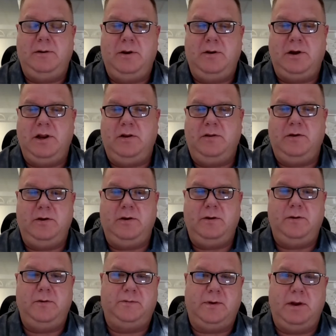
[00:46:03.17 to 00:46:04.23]
You can either
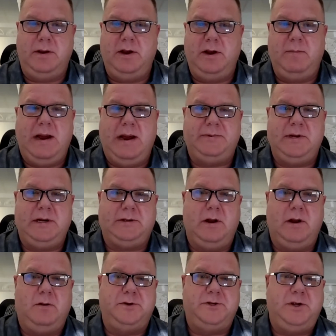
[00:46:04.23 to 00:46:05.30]
use a near map
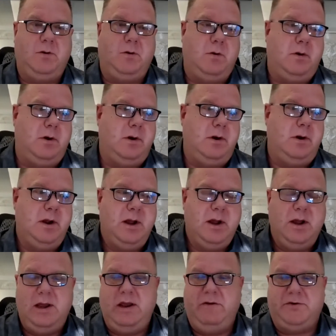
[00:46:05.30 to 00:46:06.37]
technology or
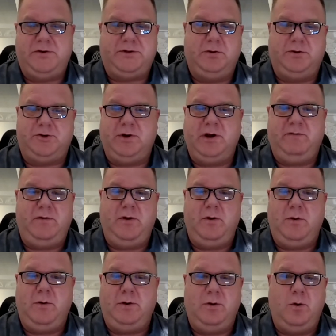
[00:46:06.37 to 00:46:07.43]
even just go to Street
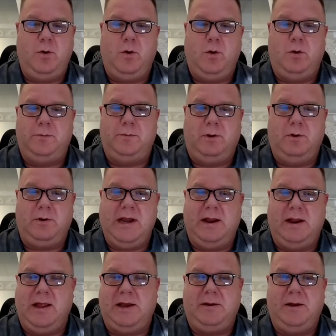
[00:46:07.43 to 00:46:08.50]
View and Google to look
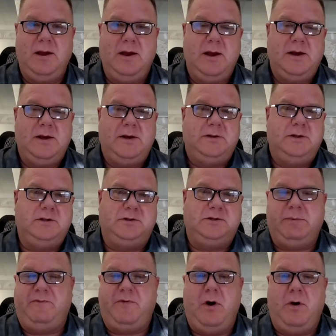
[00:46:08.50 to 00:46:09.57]
at like the
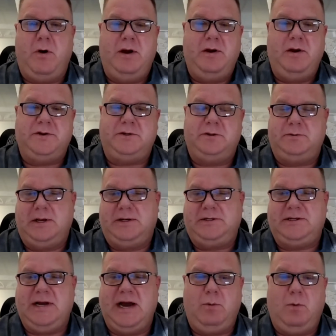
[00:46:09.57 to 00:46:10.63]
slip and fall areas, so like
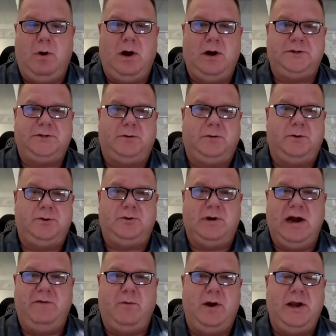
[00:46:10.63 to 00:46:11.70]
sidewalks or
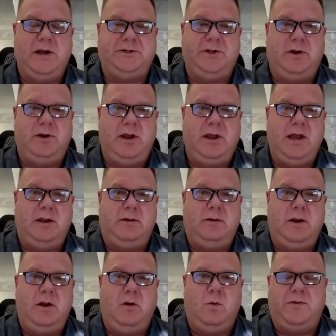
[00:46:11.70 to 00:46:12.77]
driveways. So you can get,
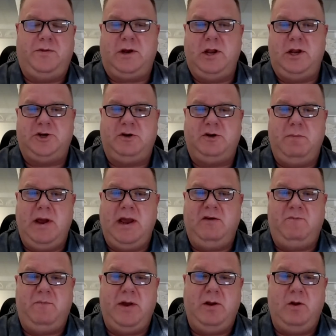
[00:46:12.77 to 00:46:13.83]
what the condition may
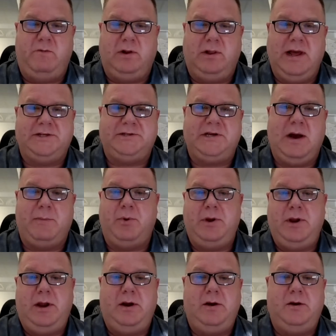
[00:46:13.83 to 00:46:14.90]
have been over the last couple
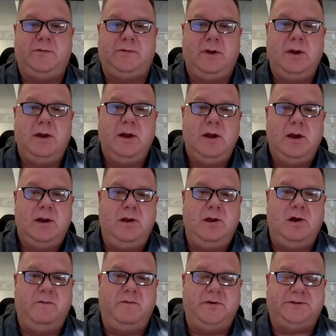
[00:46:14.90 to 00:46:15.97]
of years.
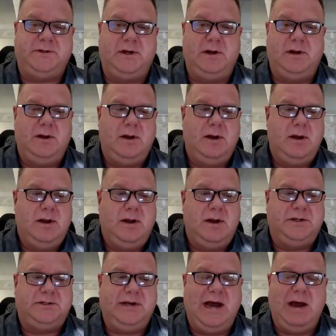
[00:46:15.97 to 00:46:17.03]
If it's a
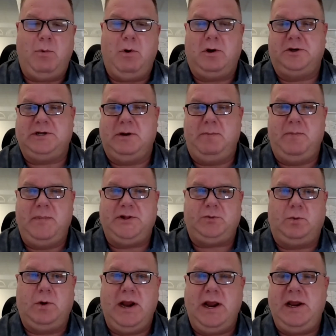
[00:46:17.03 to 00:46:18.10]
sidewalk or something that's
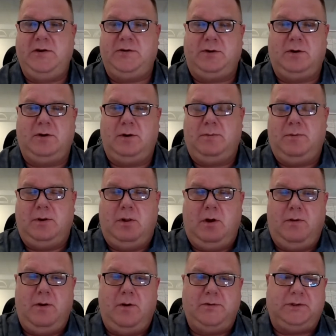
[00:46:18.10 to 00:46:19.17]
raised or
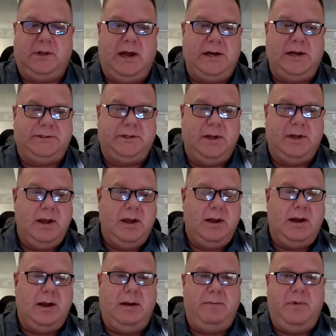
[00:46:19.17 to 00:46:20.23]
along those lines.
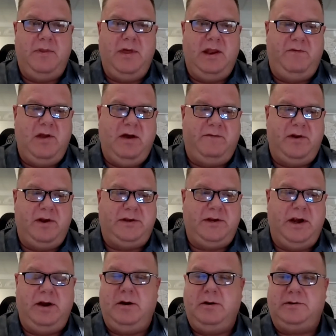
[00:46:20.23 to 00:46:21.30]
But then if you have an
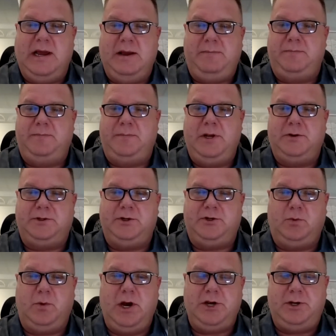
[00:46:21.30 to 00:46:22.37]
interior type
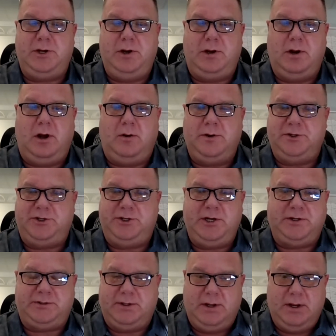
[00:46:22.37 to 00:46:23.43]
situation, you can always
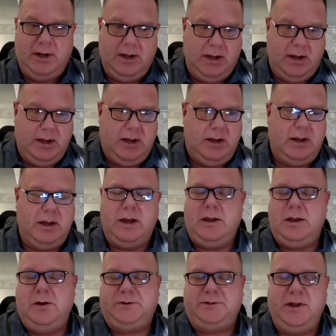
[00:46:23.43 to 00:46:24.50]
just
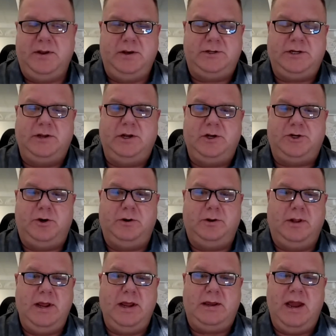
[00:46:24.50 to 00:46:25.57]
send an insured a
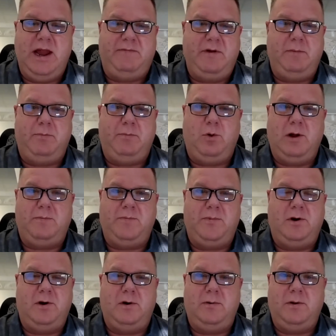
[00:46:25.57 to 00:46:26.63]
link, have them pull up
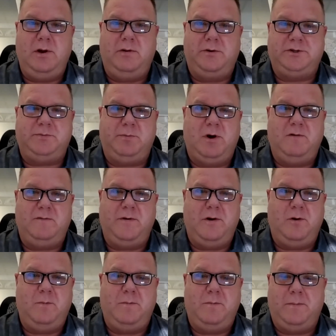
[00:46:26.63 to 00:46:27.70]
their
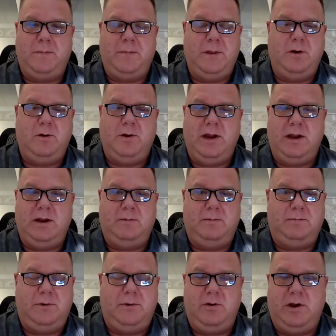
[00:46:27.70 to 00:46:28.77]
smartphone,
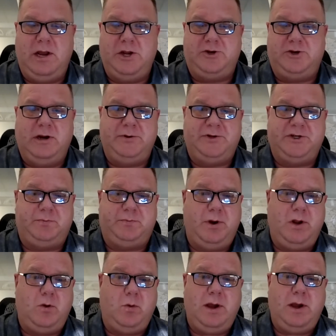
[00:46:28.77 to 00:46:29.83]
and you can get your images
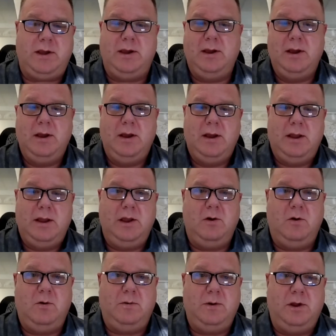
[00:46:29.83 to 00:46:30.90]
pretty quick.
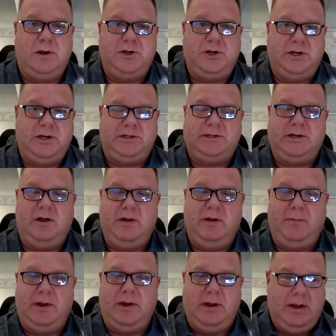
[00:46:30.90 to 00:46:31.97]
Because you can just tell
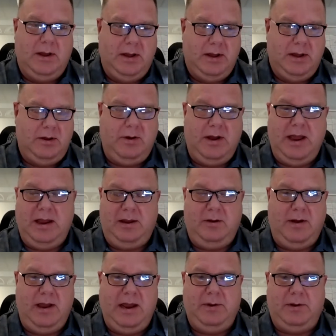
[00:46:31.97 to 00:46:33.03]
them
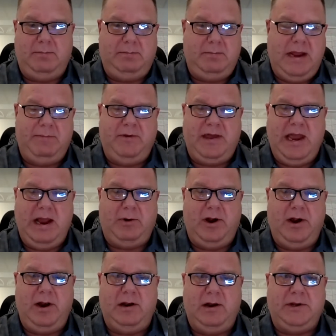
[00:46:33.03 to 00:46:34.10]
to aim the camera
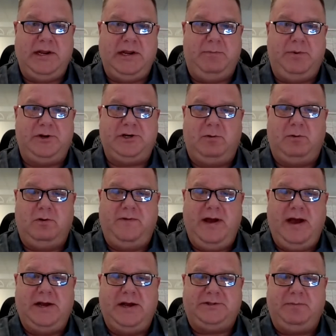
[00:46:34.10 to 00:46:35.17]
here. Let me take a picture real
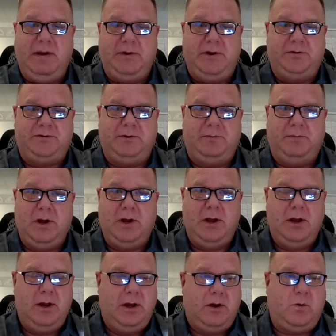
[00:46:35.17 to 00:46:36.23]
fast. Maybe do some
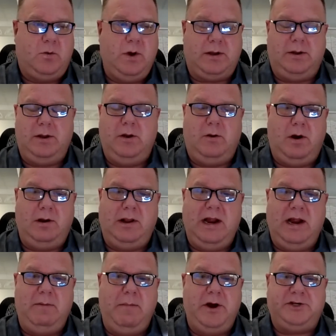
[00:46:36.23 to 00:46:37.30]
quick
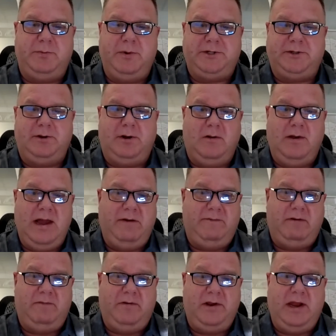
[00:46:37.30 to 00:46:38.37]
online measurements, and I'll have
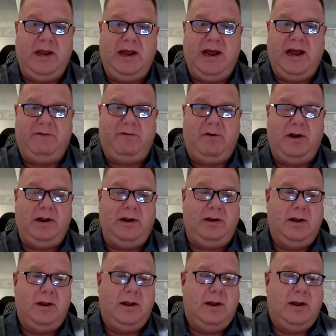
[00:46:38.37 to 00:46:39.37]
everything you need to have on it.